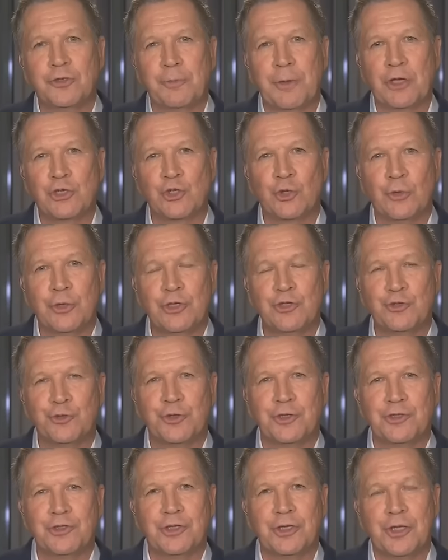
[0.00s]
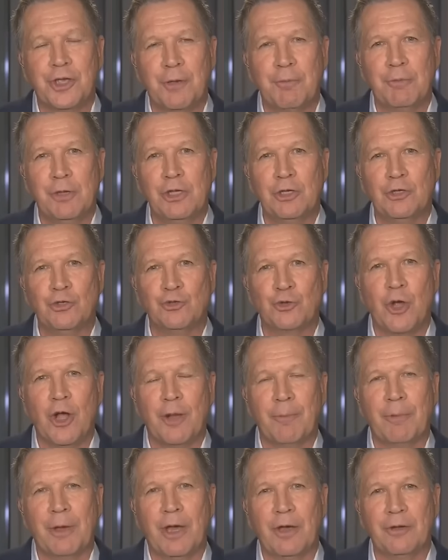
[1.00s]
the special interests to get me to
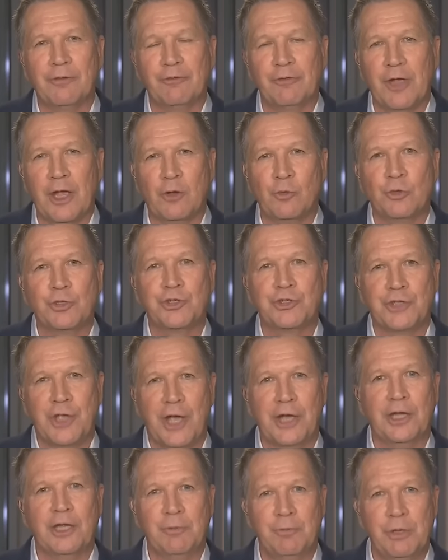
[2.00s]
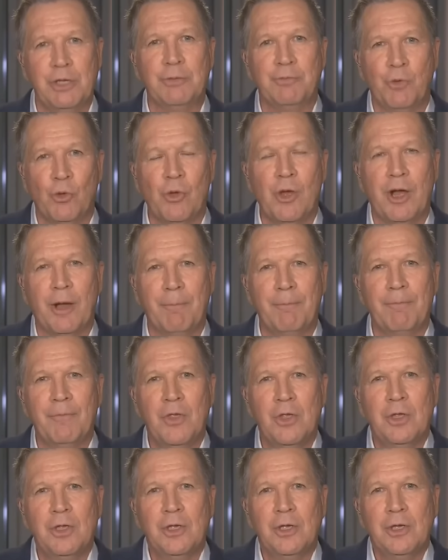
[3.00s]
drop out. In fact, we're signing people up.
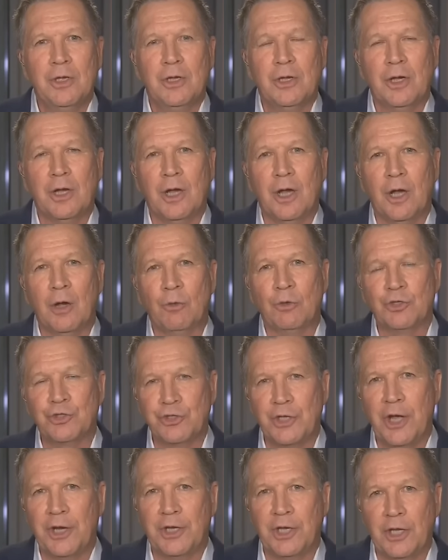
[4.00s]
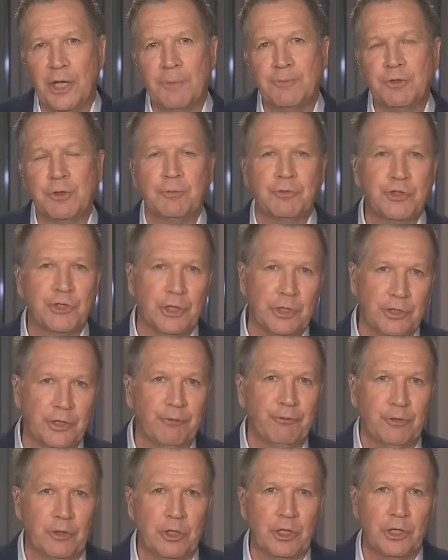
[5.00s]
Uh, we're signing up some
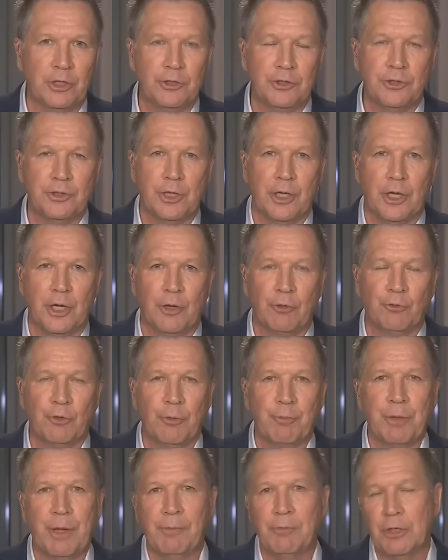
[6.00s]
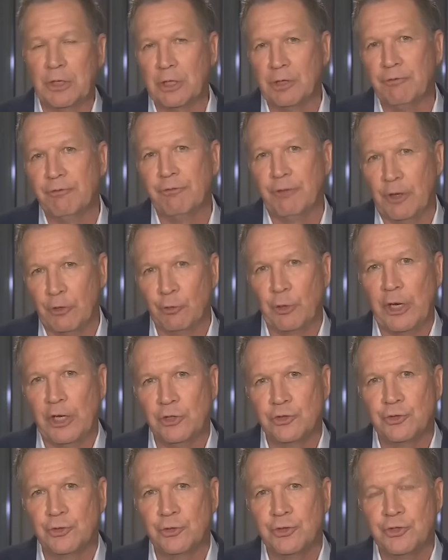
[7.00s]
significant uh, Republican
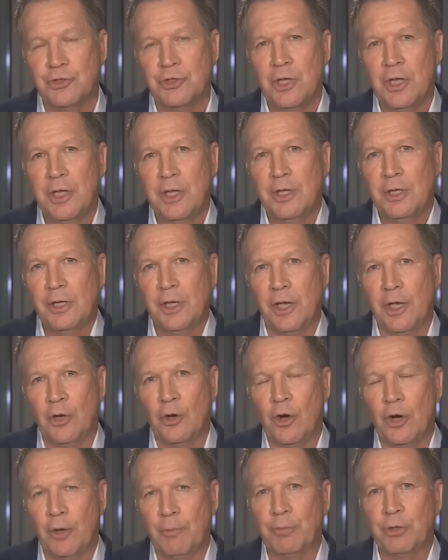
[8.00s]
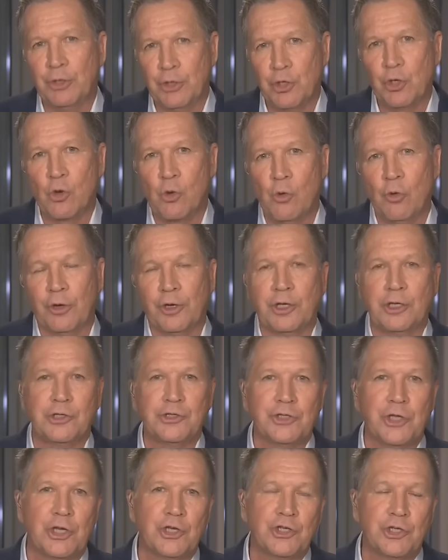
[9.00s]
fundraisers and our political
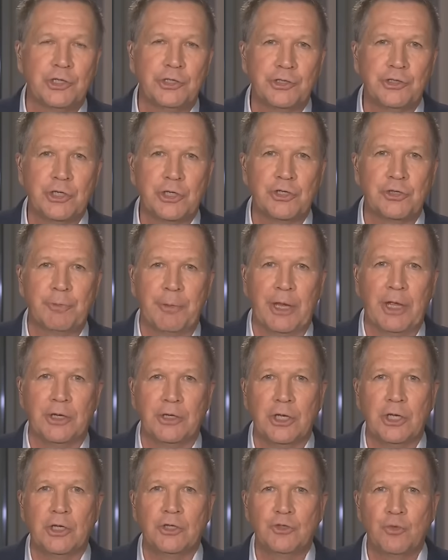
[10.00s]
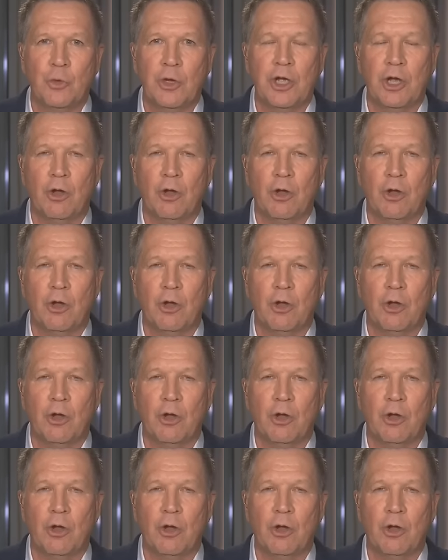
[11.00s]
organization is expanding as